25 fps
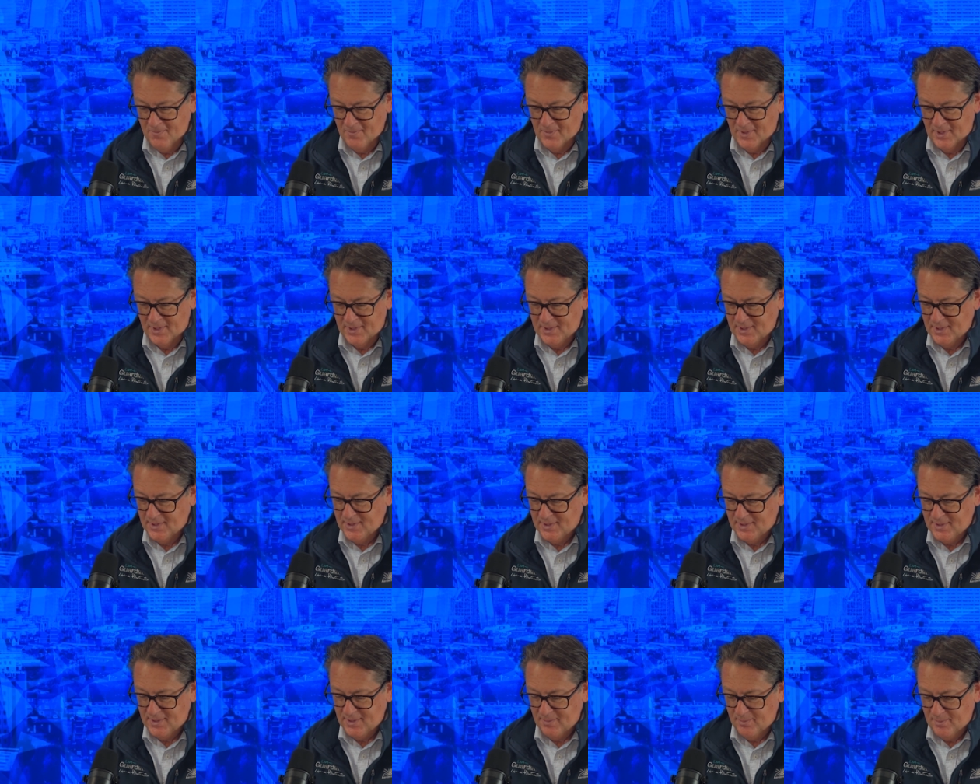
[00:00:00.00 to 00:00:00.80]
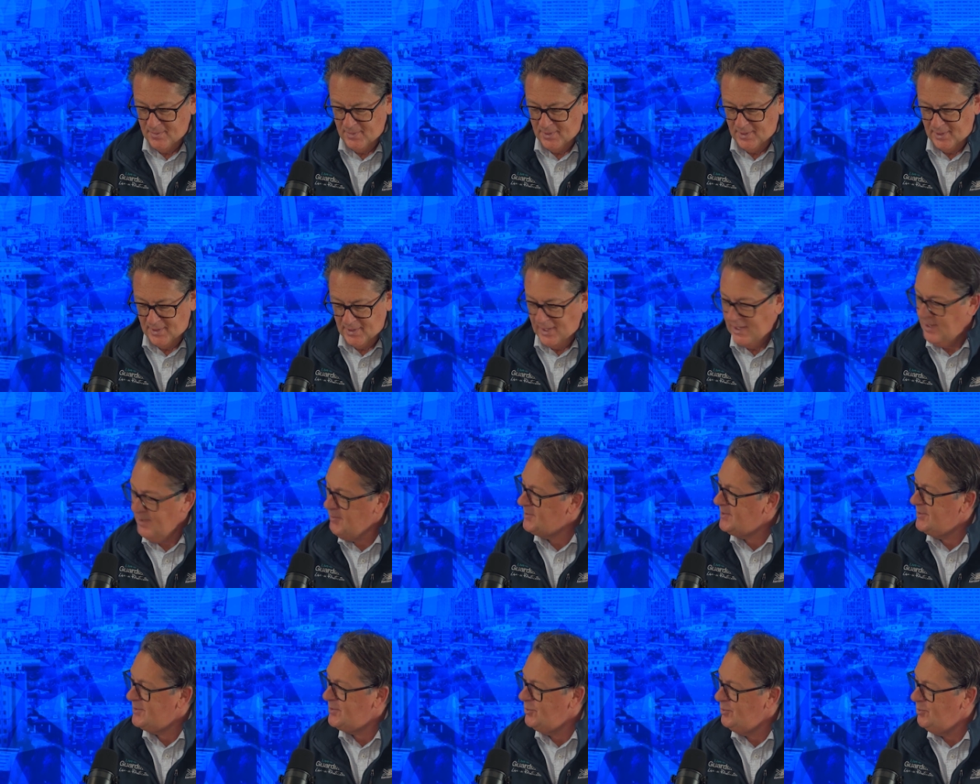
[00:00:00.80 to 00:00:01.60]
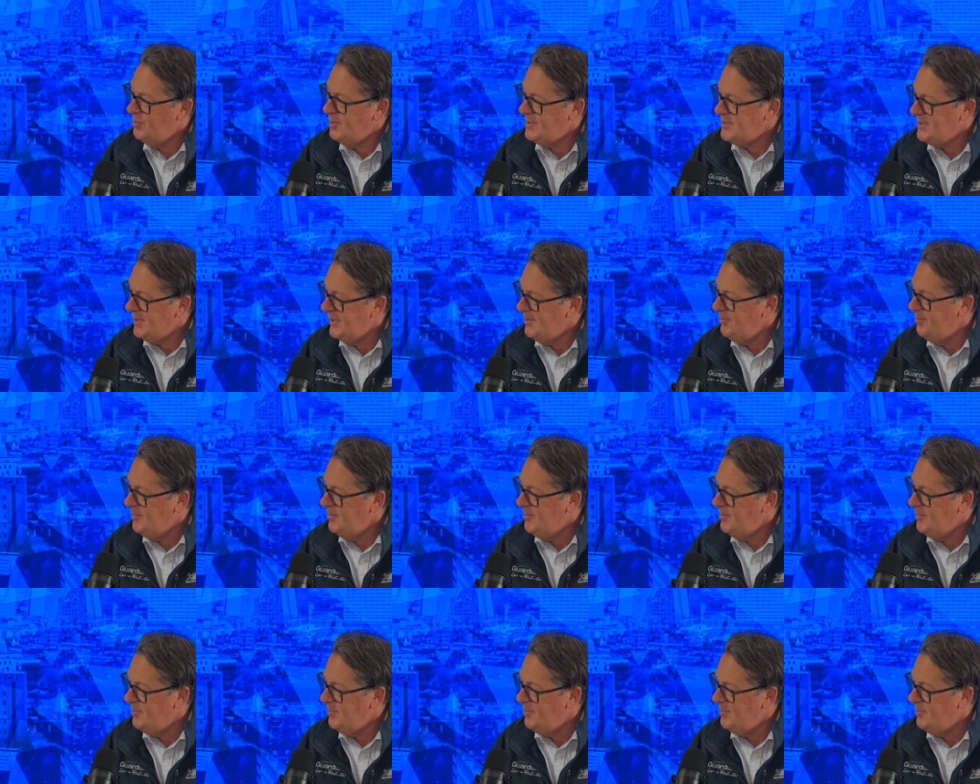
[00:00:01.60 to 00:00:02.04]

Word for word: This is keeps us all busy.